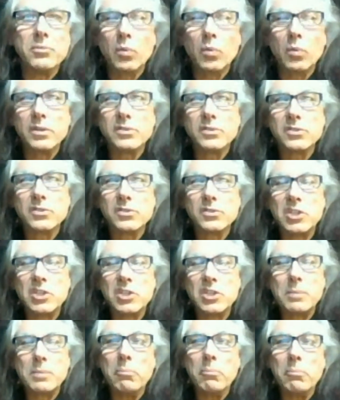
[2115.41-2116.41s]
was
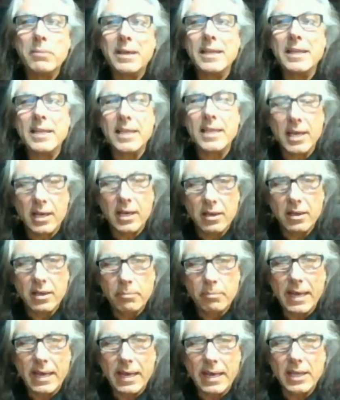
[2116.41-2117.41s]
dipsomania
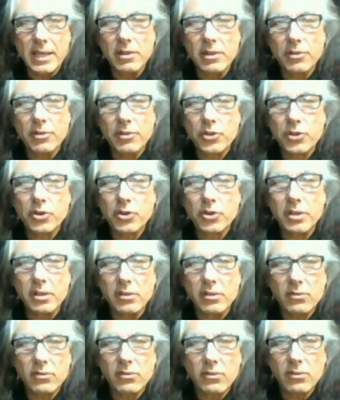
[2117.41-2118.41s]
back in the
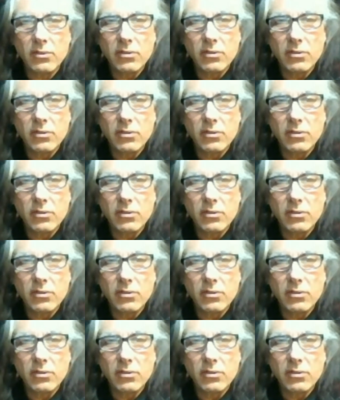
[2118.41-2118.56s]
30s.